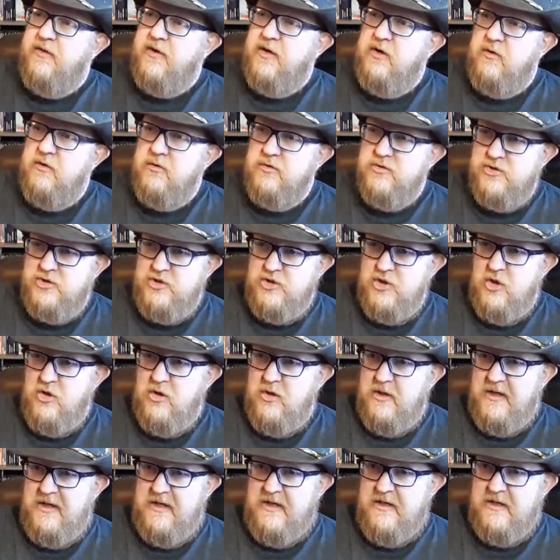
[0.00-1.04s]
The Hero's
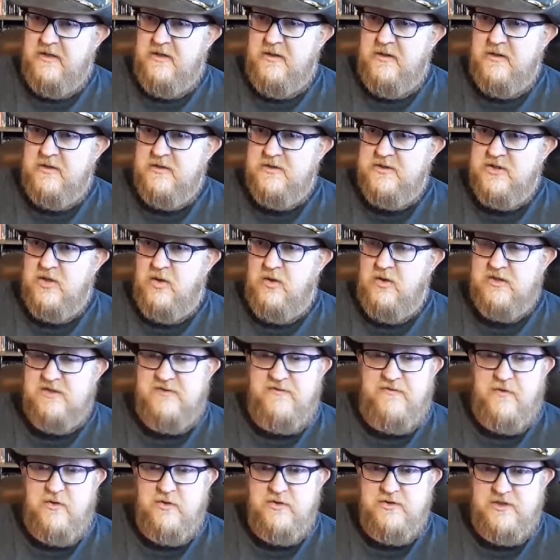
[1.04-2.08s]
Journey saw its
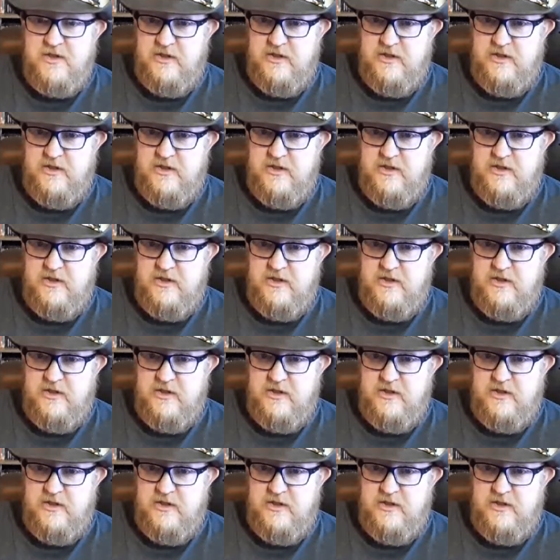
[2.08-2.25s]
first